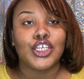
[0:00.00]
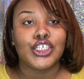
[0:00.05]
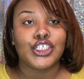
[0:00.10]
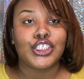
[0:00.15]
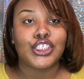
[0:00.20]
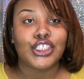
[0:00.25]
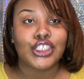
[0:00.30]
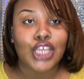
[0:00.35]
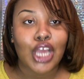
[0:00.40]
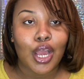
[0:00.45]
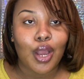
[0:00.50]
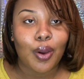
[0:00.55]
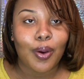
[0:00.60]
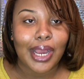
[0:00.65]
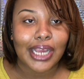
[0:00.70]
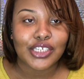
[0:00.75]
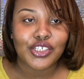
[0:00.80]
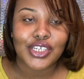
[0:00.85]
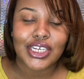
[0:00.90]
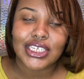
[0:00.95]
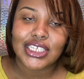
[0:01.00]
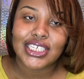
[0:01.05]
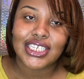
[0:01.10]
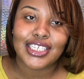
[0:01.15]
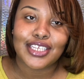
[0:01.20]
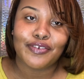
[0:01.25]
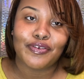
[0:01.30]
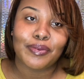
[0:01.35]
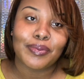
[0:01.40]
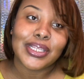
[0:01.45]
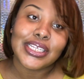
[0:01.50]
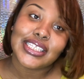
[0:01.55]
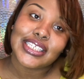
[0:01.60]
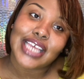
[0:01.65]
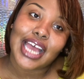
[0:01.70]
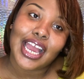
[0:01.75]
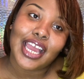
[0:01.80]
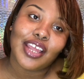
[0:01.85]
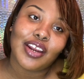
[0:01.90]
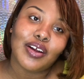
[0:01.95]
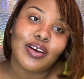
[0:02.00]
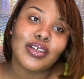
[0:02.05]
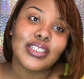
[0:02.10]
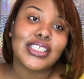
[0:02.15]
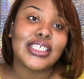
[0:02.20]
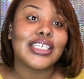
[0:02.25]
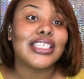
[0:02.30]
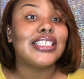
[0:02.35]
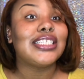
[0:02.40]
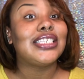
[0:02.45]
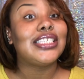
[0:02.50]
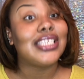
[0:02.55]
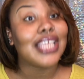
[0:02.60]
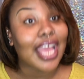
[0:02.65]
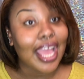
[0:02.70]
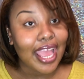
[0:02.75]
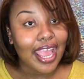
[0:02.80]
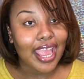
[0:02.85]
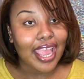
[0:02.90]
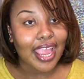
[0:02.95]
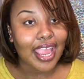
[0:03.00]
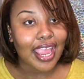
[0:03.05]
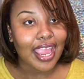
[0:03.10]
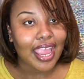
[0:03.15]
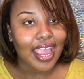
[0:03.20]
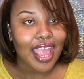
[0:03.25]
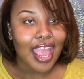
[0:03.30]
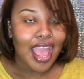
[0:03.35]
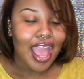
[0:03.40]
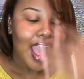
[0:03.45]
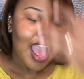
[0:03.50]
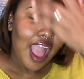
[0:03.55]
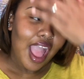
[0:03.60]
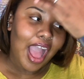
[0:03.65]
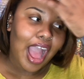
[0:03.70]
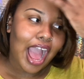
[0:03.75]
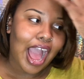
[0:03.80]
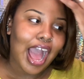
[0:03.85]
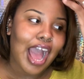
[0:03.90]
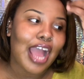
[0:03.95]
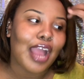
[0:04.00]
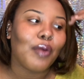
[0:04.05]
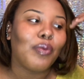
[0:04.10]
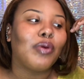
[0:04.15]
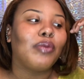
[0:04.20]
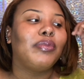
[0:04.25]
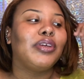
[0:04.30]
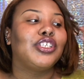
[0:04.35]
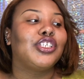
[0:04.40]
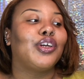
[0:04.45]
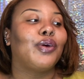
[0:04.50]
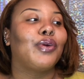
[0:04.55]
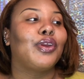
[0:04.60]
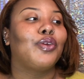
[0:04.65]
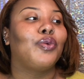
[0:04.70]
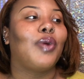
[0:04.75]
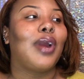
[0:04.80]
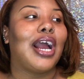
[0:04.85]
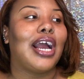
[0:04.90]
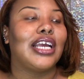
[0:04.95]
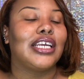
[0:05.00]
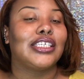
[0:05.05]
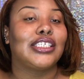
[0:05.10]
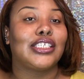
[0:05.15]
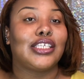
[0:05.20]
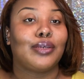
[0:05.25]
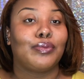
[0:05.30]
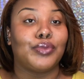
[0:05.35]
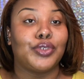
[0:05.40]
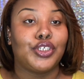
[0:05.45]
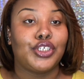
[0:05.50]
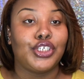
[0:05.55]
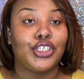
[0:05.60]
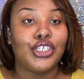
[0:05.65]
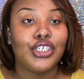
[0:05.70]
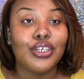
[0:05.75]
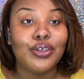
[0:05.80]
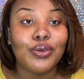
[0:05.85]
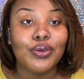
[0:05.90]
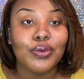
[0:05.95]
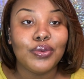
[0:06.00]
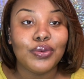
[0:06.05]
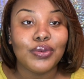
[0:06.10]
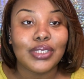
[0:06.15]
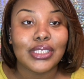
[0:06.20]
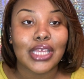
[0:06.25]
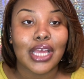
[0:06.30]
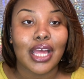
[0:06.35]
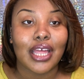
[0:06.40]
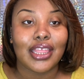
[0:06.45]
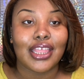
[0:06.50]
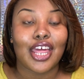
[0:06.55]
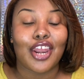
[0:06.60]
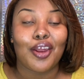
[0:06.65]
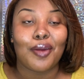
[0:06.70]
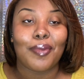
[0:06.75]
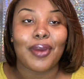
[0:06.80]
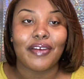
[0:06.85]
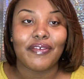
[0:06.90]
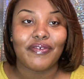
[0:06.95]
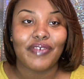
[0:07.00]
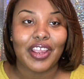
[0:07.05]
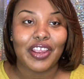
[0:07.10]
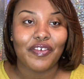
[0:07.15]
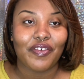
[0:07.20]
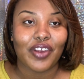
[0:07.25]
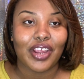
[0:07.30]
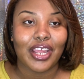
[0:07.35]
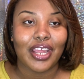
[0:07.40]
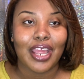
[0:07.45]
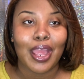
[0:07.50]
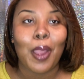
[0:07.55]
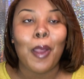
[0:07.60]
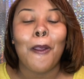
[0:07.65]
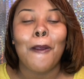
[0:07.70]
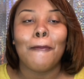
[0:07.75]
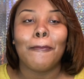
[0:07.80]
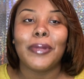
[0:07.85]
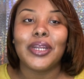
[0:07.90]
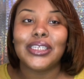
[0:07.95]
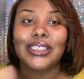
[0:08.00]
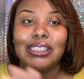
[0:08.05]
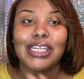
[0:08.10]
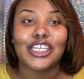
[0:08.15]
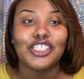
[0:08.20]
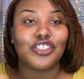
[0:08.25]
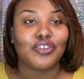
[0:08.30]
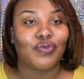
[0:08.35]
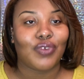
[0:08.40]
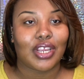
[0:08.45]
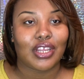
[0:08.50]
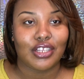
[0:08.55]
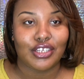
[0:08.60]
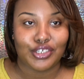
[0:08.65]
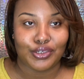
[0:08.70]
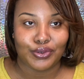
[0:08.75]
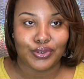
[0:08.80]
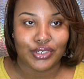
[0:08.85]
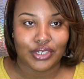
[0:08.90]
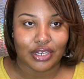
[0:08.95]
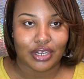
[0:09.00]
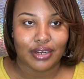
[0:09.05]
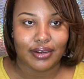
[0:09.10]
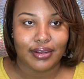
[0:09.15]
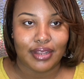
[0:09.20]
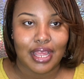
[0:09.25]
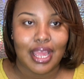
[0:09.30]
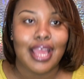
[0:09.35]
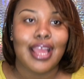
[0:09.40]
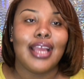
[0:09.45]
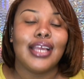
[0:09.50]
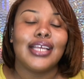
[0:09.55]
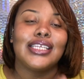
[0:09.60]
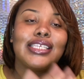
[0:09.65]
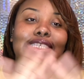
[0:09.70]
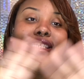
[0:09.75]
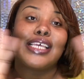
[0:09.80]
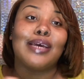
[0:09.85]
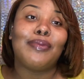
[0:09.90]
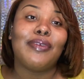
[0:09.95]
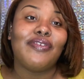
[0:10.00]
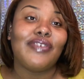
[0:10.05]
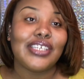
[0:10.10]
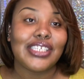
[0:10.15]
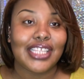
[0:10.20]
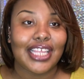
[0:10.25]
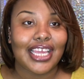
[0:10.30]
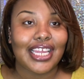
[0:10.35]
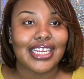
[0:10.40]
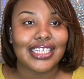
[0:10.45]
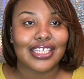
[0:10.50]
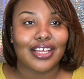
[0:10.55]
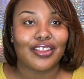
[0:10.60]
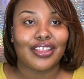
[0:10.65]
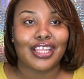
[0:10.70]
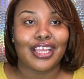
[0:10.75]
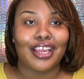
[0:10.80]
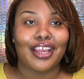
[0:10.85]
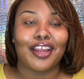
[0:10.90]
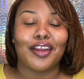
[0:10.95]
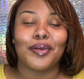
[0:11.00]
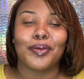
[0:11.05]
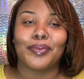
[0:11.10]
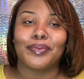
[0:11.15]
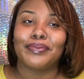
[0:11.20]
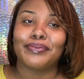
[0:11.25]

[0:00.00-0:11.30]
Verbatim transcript: So as you guys can see from the title, today I will be showing you guys some shoes that are my favorite. But it's not just regular shoes, y'all. Some of us ladies out there,